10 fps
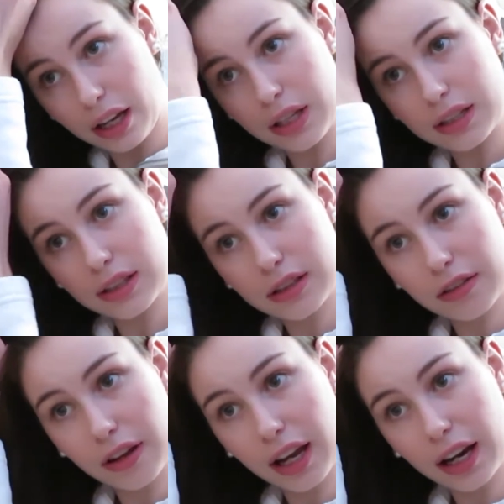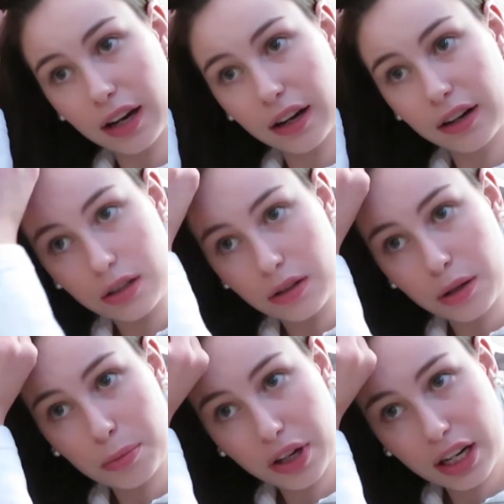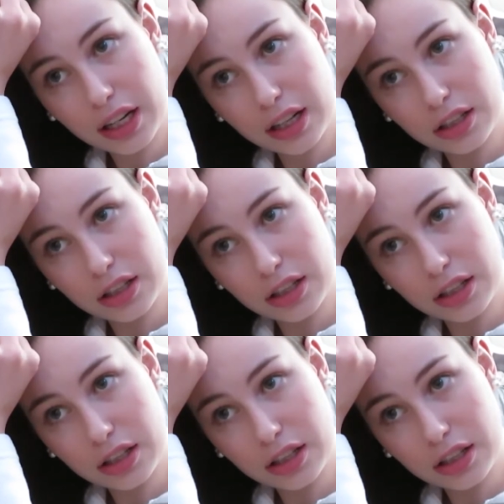pieces of hair to the braid